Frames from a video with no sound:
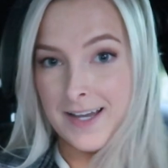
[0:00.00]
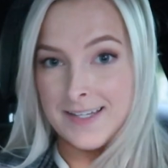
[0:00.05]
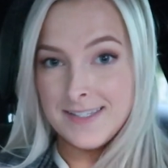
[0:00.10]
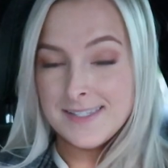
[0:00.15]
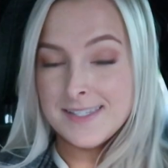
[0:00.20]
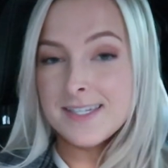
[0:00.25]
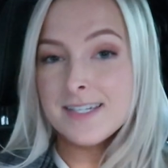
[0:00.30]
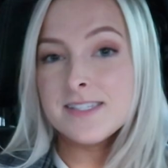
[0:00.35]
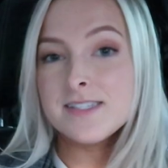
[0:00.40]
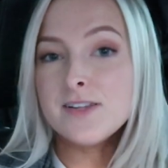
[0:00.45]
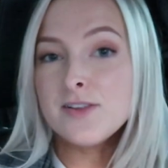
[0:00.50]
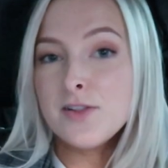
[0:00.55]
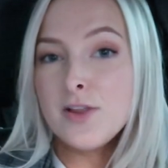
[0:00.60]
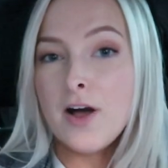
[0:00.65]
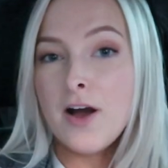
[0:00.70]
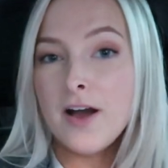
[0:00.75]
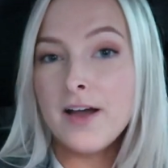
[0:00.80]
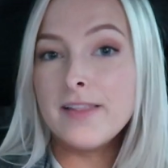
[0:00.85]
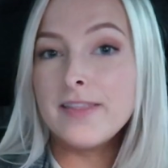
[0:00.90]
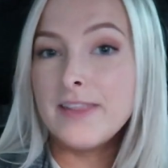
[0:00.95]
It is a
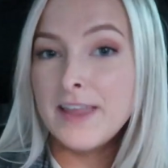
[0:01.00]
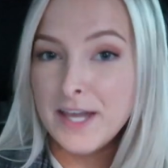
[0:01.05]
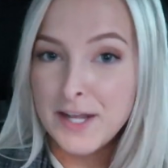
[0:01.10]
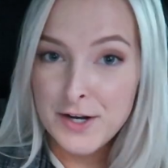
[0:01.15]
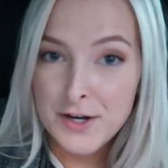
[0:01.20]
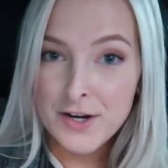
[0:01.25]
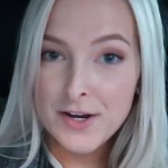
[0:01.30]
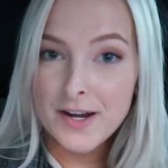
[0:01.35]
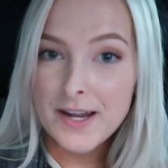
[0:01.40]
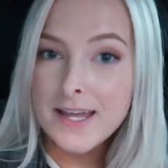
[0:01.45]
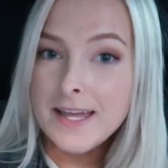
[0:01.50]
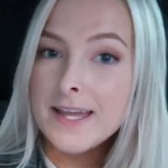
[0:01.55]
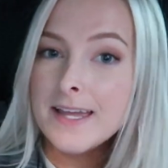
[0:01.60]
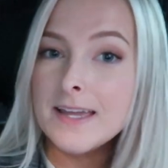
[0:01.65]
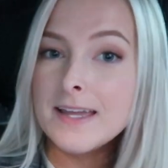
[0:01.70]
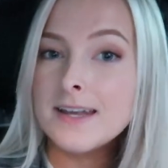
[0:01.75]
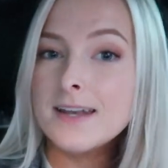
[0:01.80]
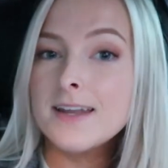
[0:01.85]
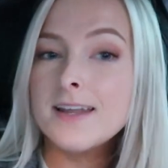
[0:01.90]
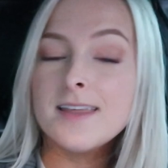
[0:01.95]
lot later
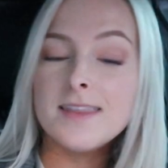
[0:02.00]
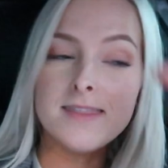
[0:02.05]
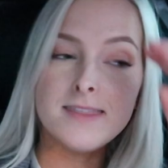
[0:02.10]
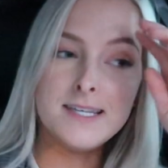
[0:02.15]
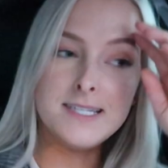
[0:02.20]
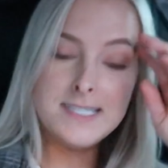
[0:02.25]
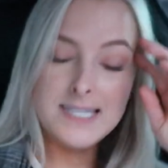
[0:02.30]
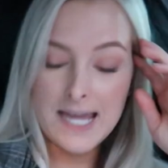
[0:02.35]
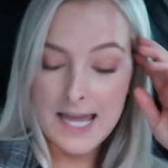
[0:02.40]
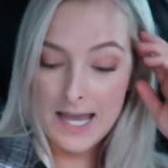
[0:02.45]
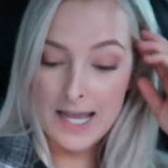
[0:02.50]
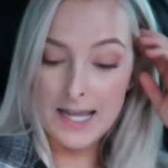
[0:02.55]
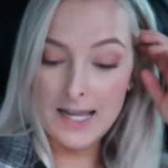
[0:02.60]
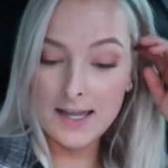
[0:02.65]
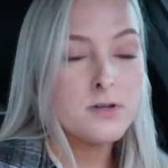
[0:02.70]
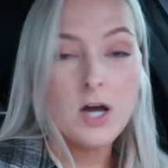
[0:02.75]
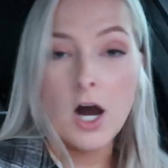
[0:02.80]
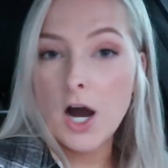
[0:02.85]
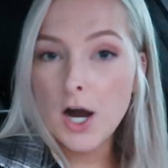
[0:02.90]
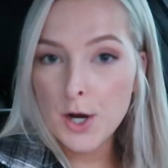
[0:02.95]
in the day.
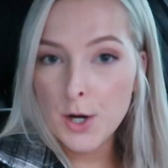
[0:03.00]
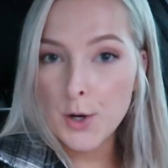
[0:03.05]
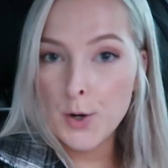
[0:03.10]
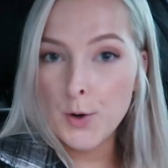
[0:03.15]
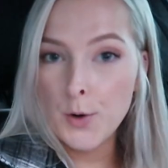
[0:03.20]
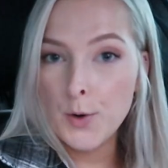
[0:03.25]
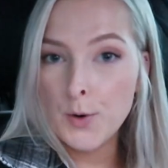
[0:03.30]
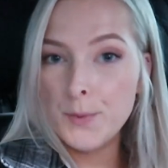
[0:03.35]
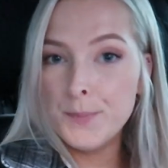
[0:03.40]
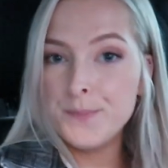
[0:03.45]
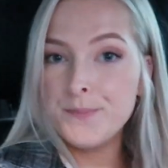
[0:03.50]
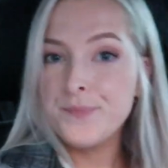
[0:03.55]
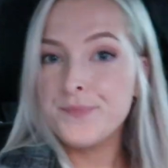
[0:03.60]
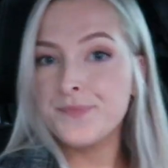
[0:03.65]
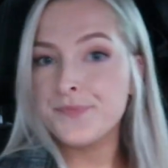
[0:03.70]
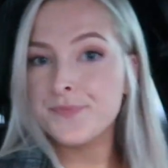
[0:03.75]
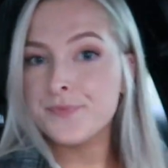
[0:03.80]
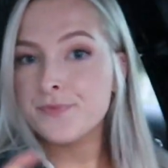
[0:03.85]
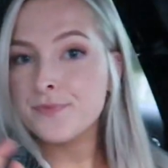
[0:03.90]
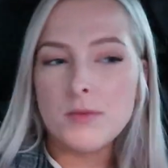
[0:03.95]
Got home
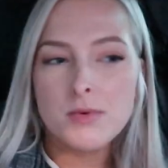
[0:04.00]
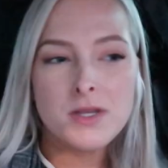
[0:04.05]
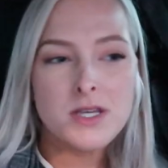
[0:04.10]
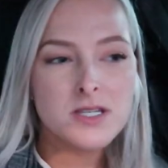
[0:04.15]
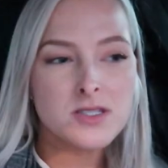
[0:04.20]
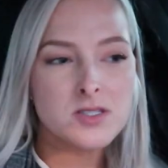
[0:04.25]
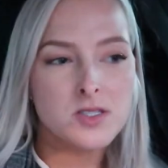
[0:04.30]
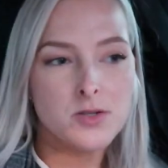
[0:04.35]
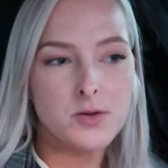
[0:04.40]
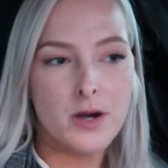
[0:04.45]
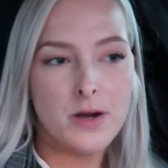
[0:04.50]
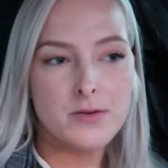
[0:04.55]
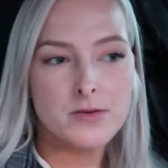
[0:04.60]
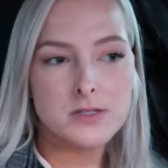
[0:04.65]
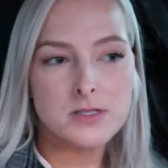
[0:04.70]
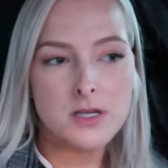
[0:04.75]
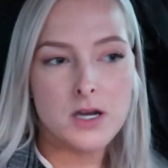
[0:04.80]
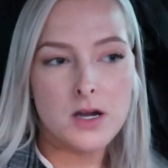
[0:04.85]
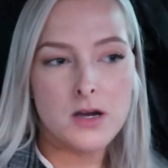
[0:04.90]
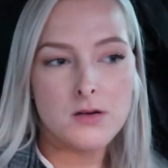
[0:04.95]
probably like two
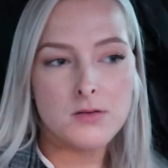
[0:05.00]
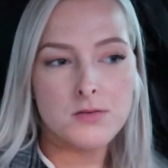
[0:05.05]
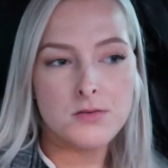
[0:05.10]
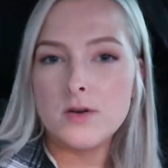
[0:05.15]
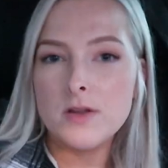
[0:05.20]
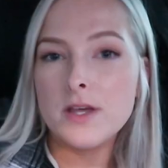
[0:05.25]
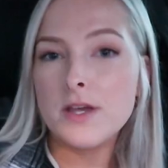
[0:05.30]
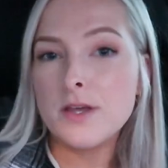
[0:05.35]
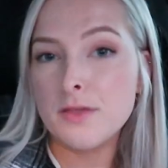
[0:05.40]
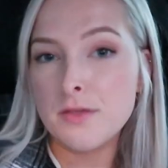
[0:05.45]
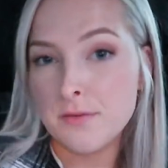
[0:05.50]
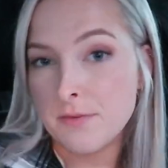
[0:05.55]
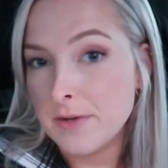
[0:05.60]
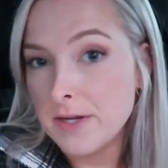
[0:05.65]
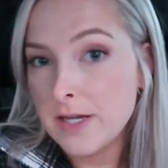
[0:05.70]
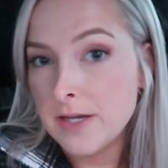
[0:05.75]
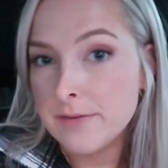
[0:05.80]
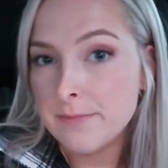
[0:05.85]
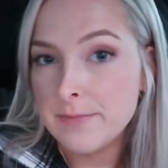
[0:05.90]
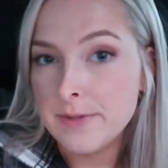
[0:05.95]
hours ago, or like
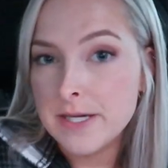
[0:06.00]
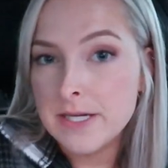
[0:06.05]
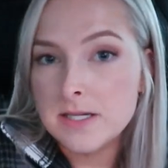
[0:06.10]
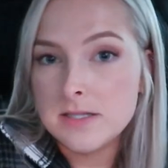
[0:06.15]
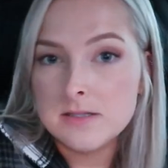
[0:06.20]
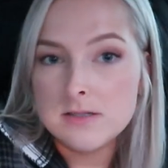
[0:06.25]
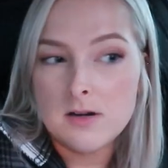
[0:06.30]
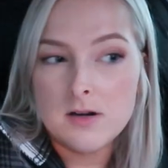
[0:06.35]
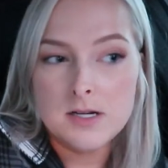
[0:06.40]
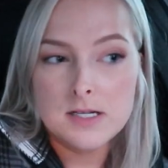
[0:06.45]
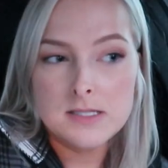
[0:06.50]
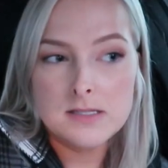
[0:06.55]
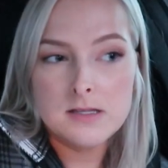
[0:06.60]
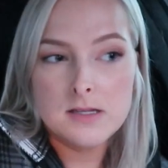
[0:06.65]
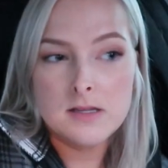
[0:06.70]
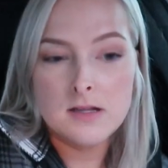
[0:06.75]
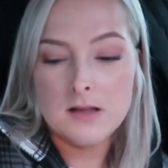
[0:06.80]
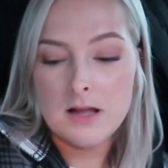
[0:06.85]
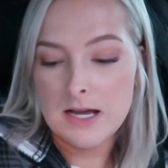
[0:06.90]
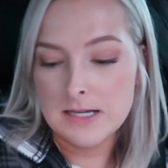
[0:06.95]
three, because honestly
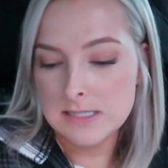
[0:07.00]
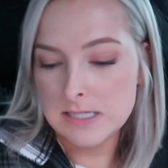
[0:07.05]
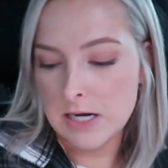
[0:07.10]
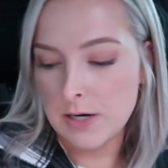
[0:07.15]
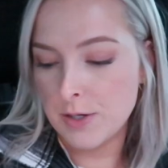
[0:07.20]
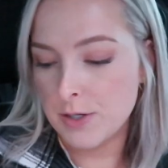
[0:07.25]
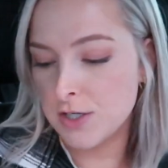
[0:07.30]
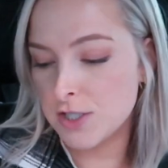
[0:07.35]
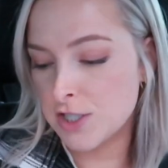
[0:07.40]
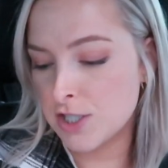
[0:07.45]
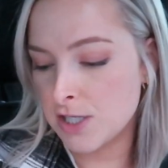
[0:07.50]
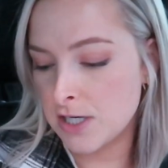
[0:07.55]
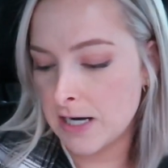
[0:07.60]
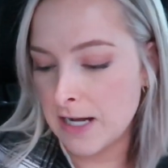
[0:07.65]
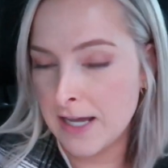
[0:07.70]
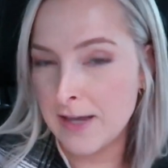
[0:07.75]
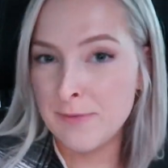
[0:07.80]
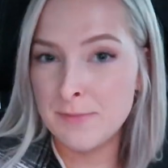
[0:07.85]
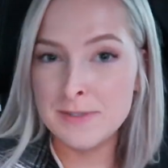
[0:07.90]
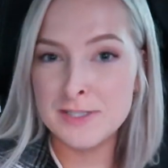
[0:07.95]
the last hour Christian and
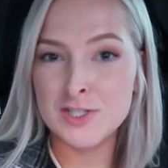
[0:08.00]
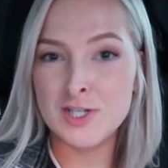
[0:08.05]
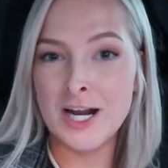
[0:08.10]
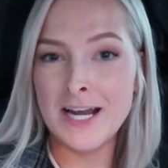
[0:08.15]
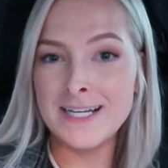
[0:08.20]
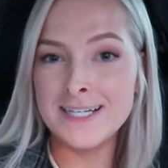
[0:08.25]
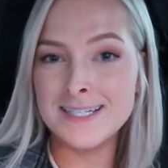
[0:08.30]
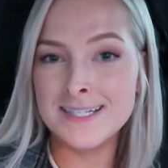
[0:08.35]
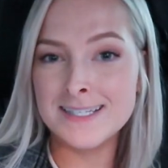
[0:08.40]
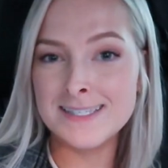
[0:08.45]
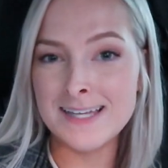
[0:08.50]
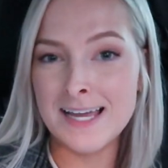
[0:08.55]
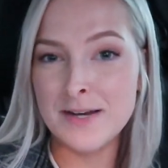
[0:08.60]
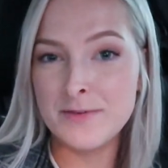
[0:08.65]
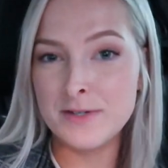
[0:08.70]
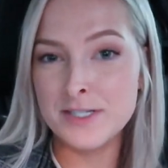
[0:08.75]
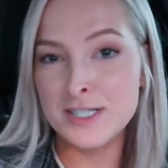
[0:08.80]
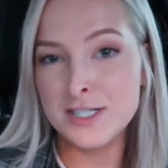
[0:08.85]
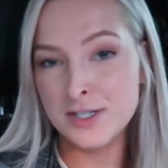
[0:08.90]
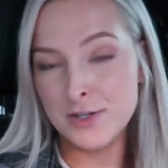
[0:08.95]
I have been trying to decide
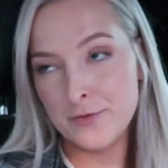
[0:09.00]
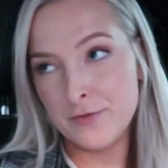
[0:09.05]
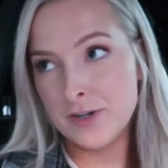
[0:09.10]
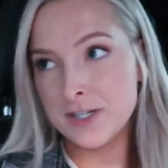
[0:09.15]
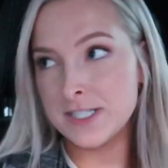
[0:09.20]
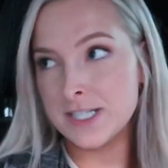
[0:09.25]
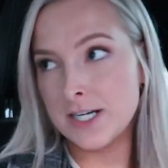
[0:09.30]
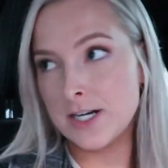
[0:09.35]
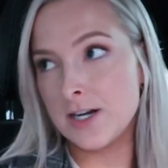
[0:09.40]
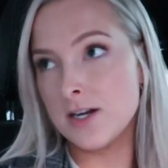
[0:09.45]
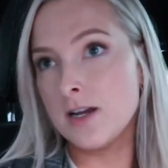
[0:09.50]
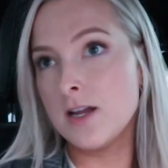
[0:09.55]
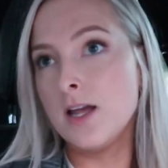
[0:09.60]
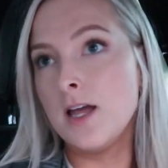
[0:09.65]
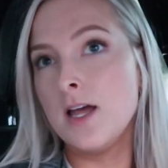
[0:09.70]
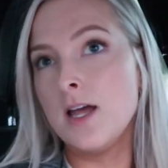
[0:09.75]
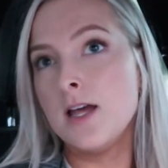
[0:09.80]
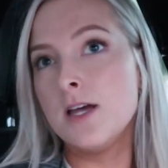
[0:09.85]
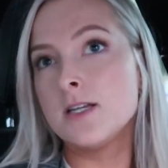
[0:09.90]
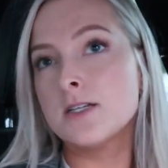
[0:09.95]
what to do for dinner.
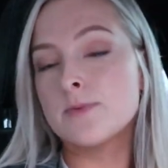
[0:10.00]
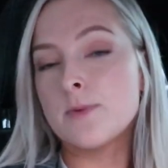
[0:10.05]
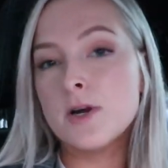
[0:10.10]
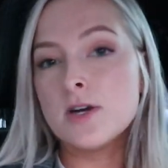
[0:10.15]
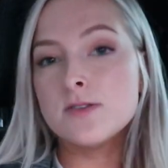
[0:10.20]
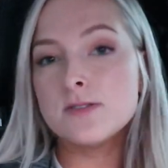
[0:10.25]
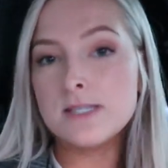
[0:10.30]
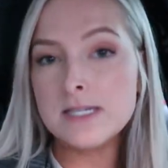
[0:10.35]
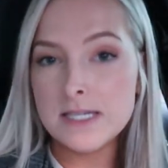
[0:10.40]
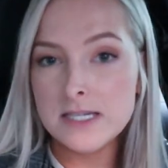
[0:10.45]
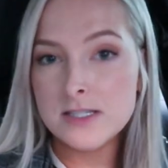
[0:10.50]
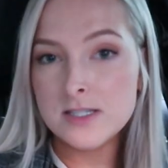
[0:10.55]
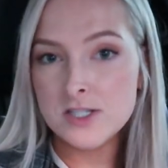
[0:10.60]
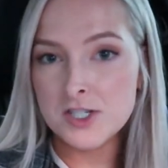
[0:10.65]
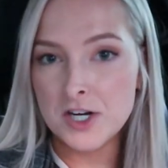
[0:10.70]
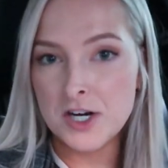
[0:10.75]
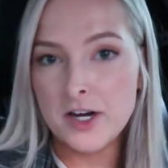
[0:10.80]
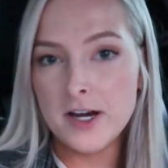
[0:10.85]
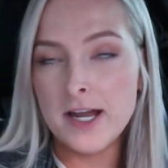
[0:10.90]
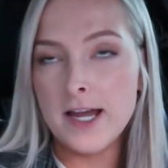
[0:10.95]
Tomorrow's
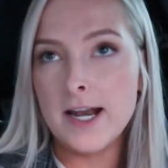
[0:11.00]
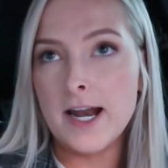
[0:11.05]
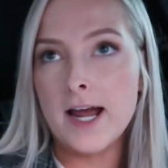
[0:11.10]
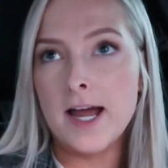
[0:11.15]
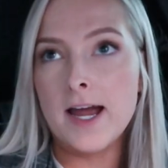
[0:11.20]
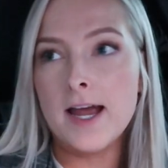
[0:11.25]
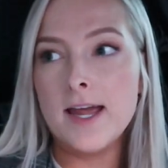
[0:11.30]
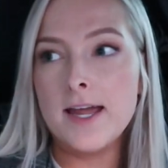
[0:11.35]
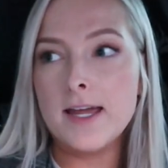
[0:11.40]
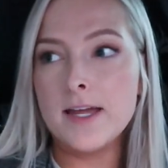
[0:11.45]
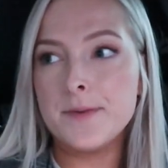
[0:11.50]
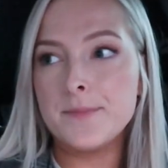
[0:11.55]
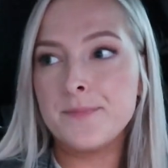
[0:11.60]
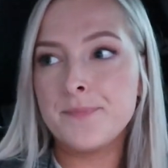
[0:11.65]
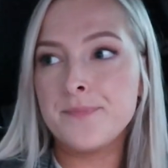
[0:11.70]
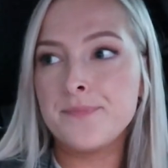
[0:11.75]
Easter and I